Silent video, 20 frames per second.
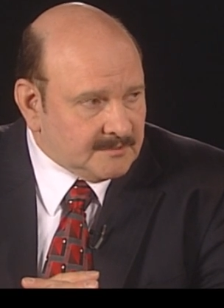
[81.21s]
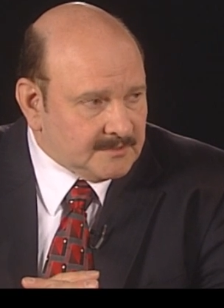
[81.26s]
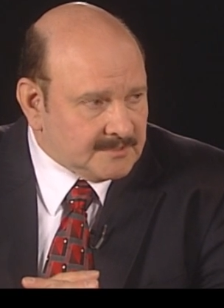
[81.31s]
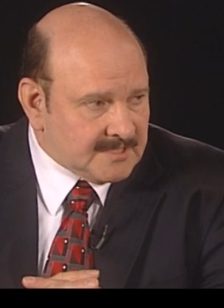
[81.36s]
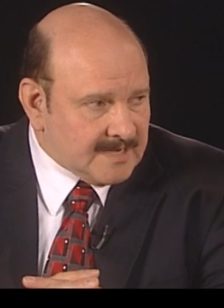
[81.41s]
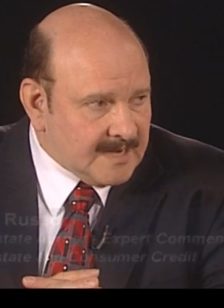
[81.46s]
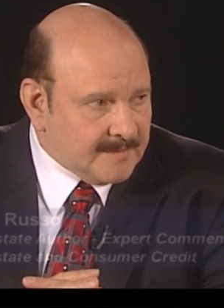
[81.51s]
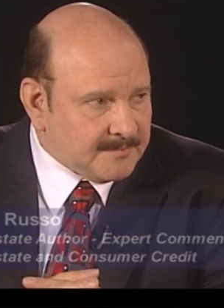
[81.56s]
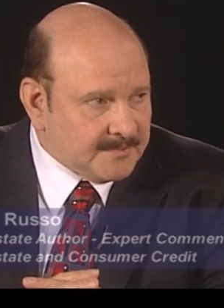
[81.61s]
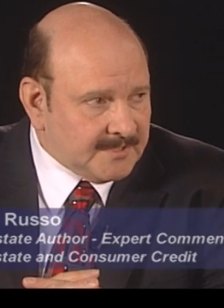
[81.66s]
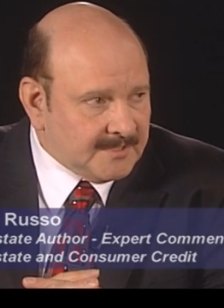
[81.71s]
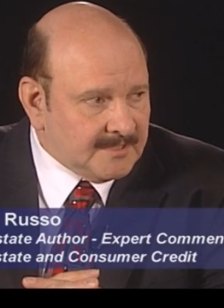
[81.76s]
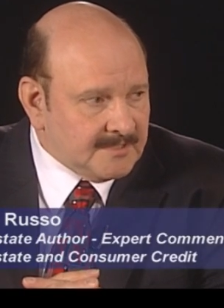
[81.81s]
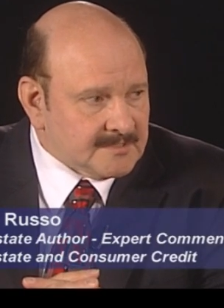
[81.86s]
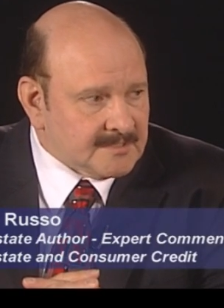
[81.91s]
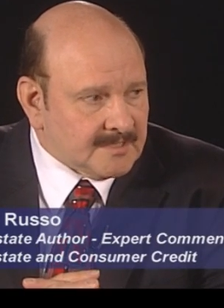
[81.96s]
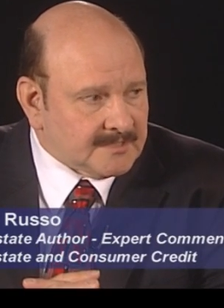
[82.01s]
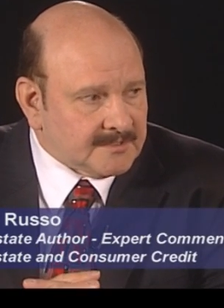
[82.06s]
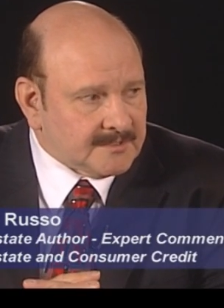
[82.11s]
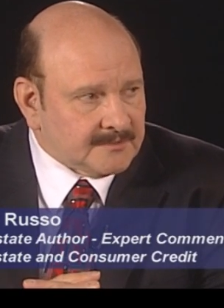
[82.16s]
What's happening
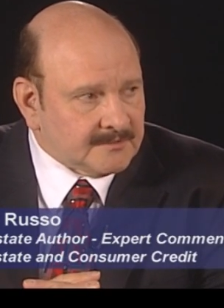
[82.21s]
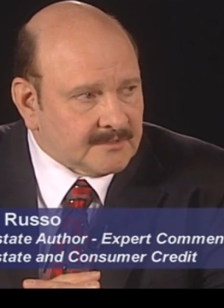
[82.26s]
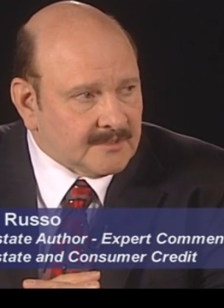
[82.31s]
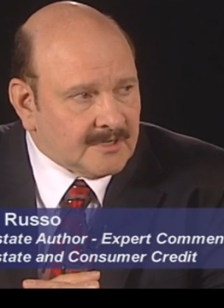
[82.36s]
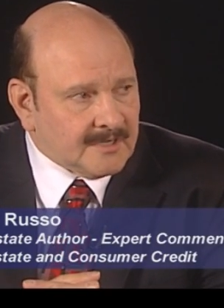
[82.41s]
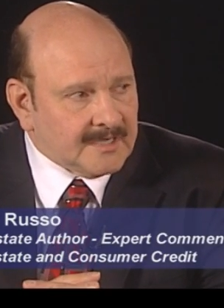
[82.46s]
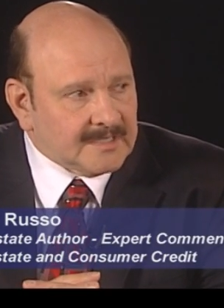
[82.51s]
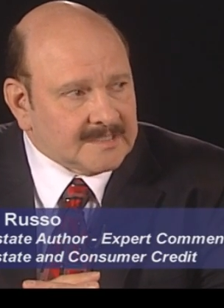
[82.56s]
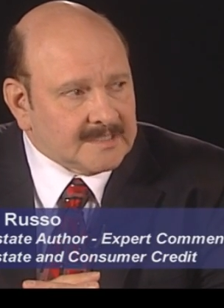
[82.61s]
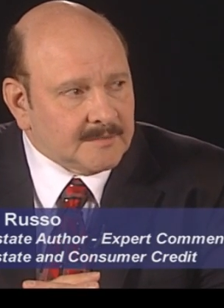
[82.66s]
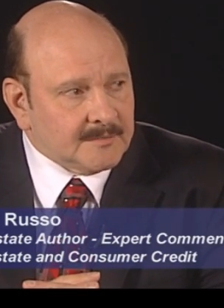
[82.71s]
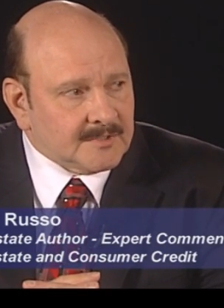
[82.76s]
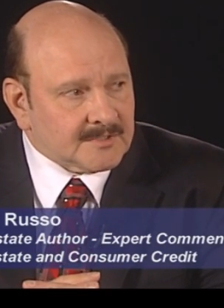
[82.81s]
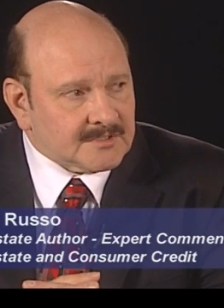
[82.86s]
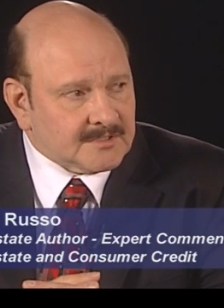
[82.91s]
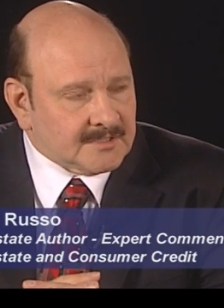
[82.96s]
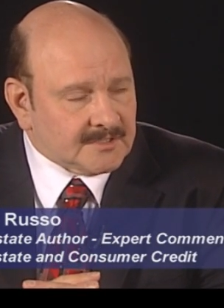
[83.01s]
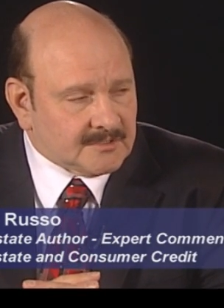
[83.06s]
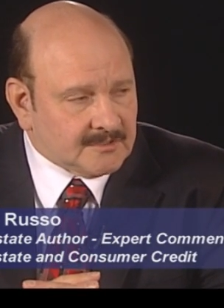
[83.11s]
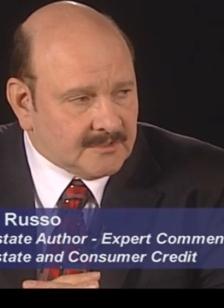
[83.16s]
is that their high
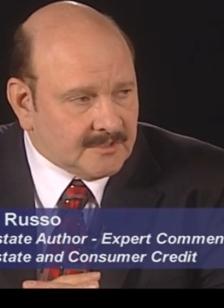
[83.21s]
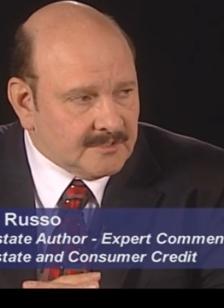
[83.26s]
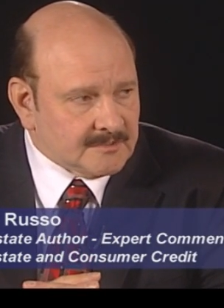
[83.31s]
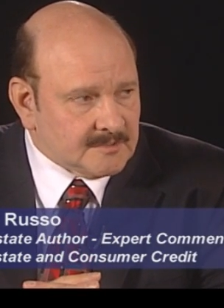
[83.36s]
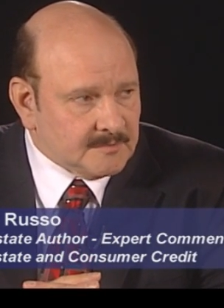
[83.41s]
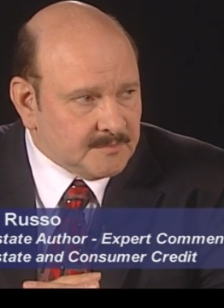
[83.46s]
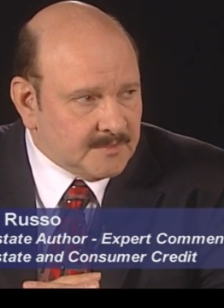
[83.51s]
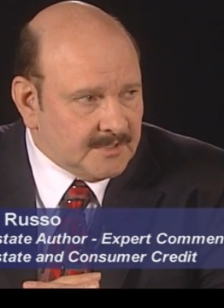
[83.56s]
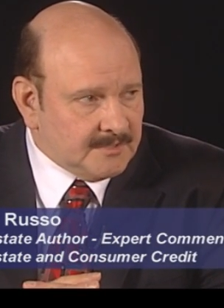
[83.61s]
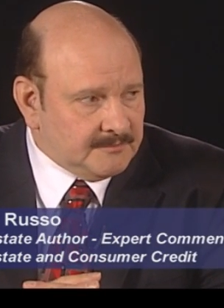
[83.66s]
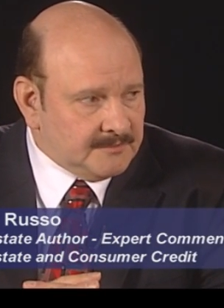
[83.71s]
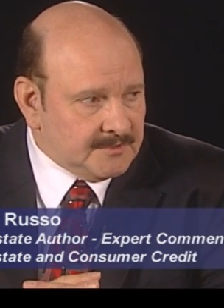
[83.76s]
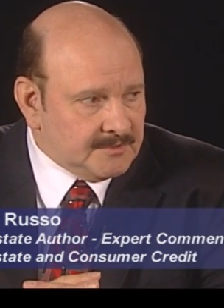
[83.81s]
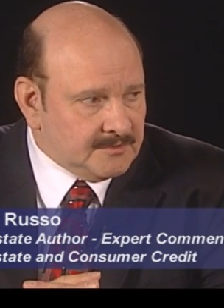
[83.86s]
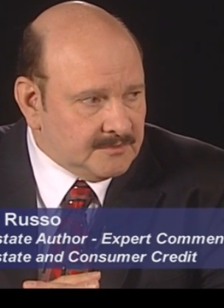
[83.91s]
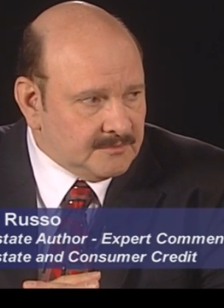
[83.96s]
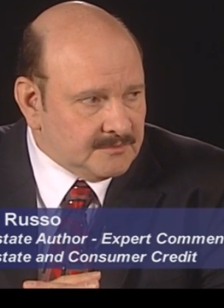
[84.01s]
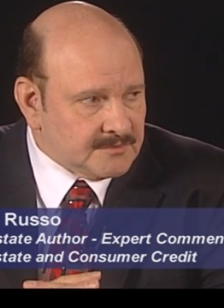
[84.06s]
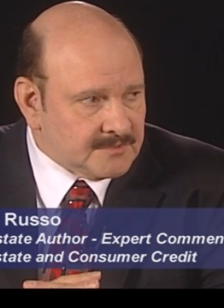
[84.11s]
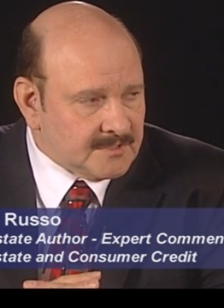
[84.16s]
limits on the cards are being
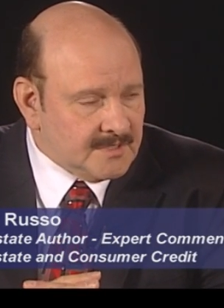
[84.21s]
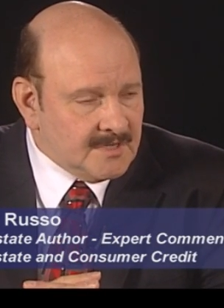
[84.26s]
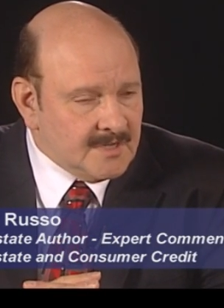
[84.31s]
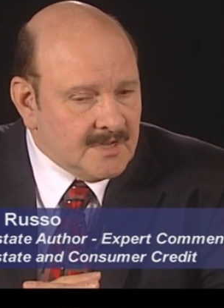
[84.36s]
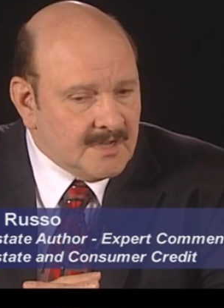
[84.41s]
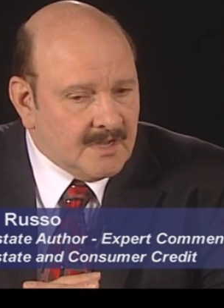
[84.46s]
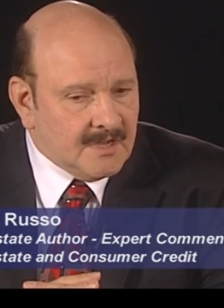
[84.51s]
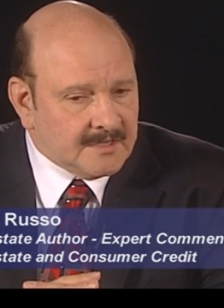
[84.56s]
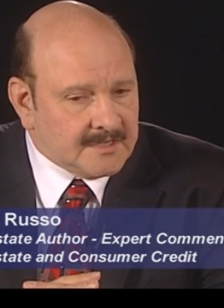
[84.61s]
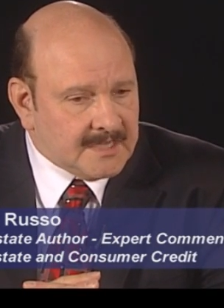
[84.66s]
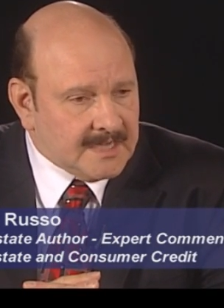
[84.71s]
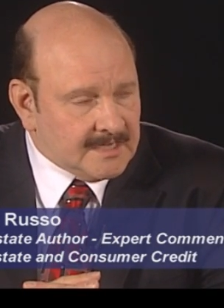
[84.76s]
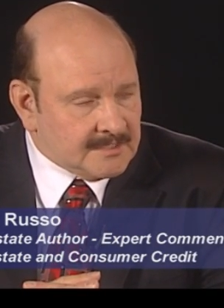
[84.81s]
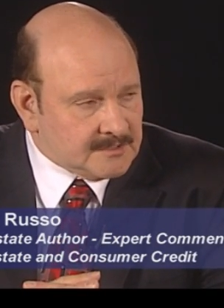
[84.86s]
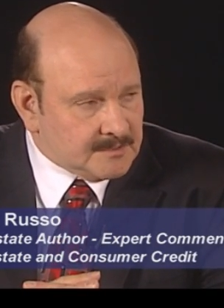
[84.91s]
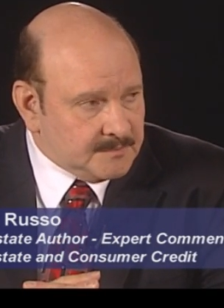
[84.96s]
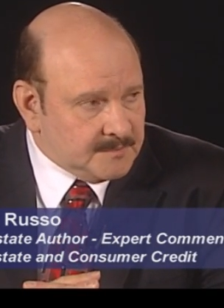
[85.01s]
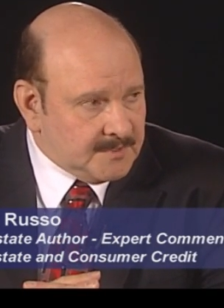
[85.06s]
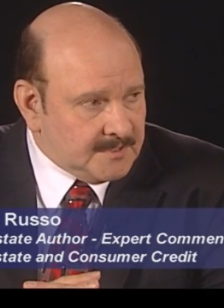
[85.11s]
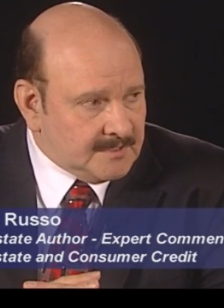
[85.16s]
reduced,
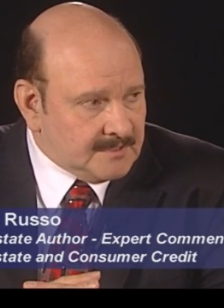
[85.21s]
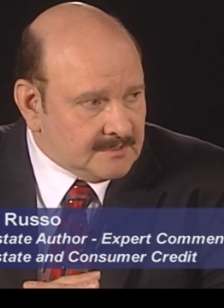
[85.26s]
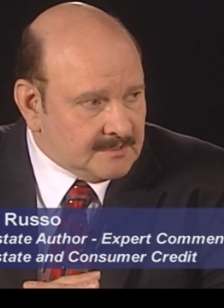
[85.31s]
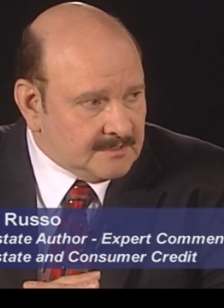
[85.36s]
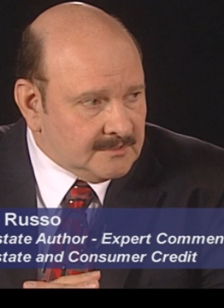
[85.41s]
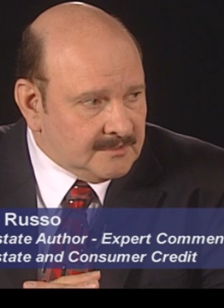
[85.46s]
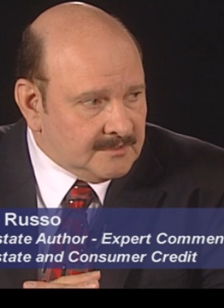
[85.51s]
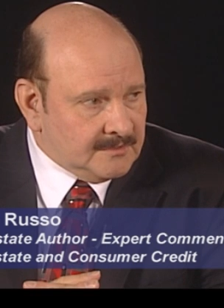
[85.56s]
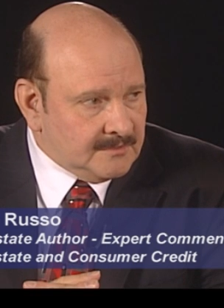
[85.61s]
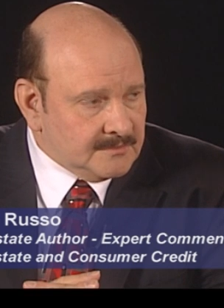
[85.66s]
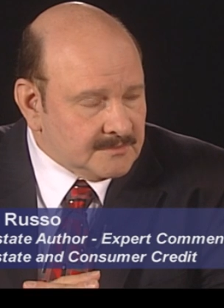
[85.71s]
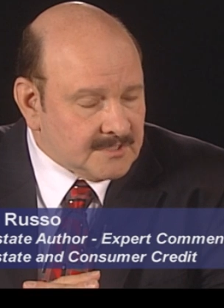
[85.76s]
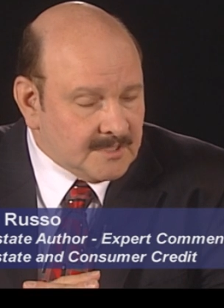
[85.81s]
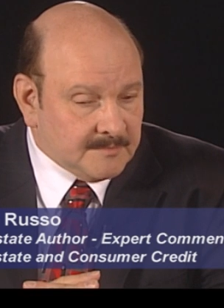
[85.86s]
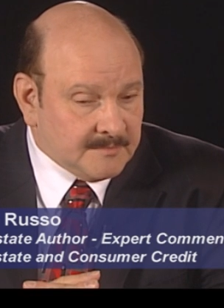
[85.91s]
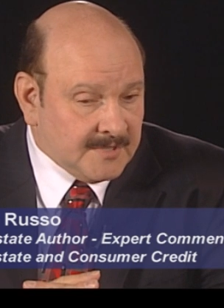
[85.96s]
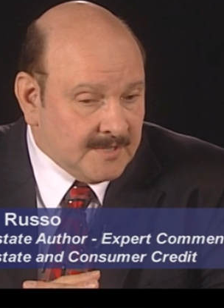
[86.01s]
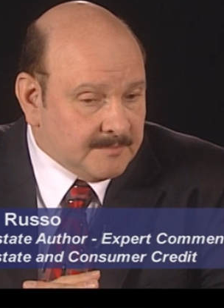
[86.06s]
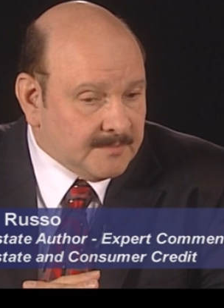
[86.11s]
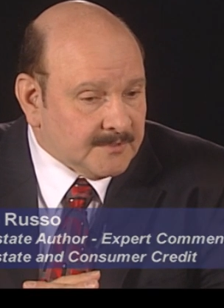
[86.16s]
accounts are being closed,
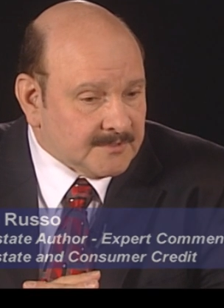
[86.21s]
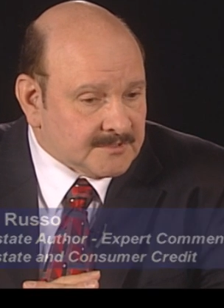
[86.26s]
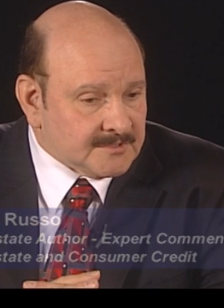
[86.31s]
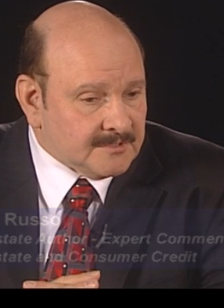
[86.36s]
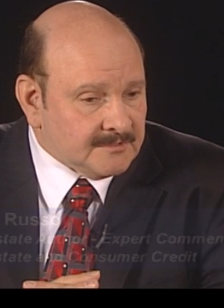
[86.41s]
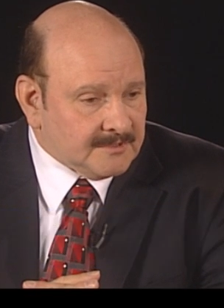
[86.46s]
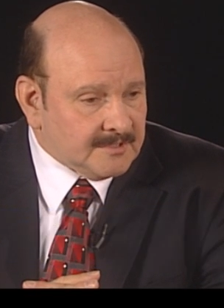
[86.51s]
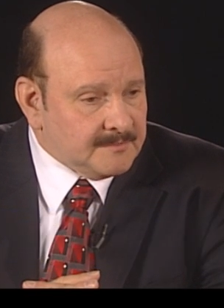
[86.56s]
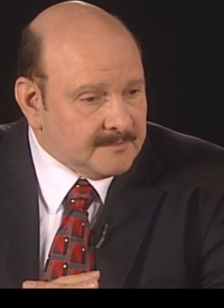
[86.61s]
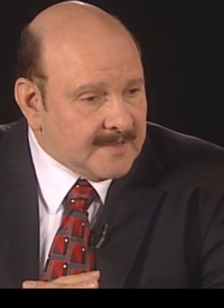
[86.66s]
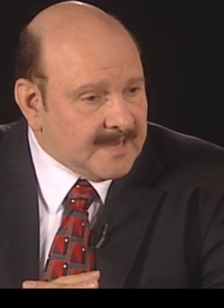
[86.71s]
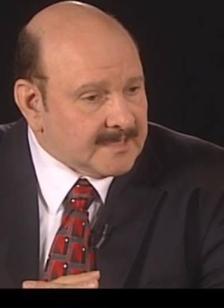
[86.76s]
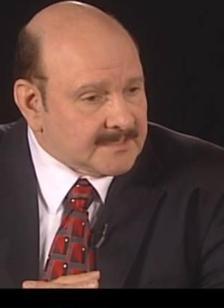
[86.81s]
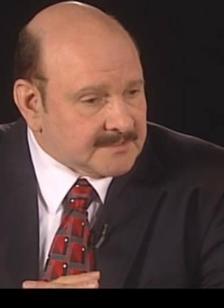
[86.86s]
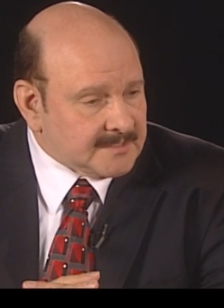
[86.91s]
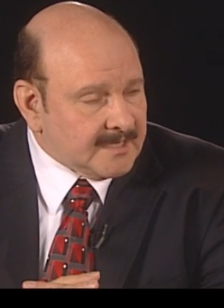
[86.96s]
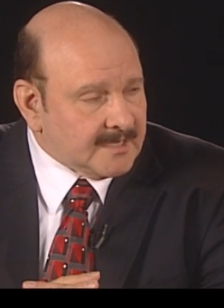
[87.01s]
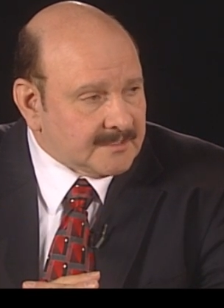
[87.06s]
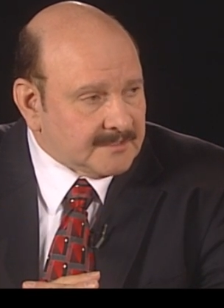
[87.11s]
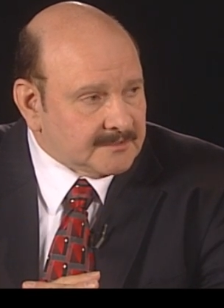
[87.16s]
and people are certainly
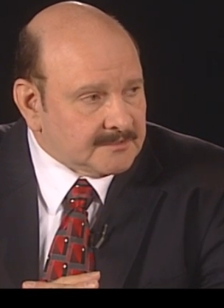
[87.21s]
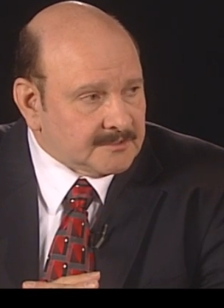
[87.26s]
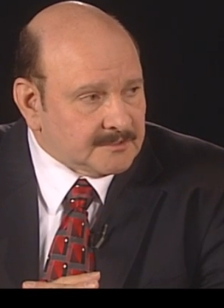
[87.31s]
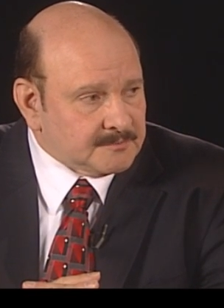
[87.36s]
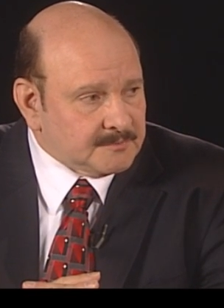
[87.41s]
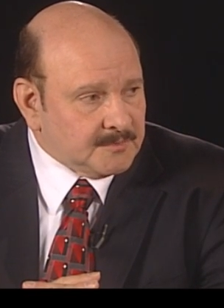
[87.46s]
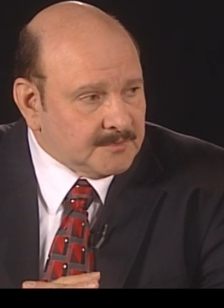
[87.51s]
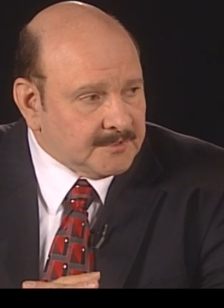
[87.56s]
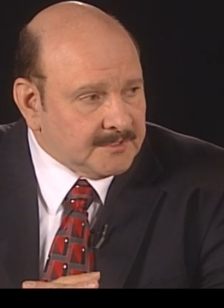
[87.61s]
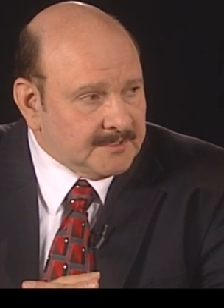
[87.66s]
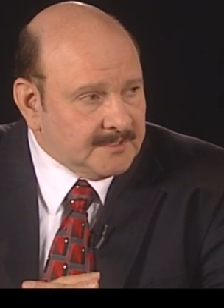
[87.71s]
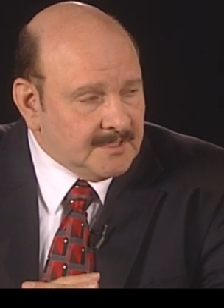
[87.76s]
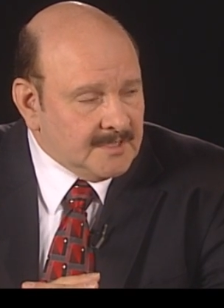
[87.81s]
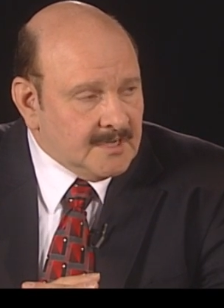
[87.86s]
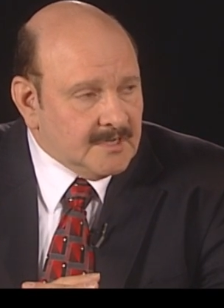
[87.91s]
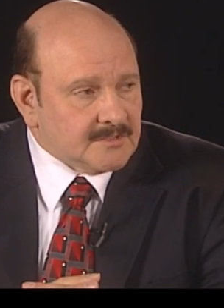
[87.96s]
maxed out at this point.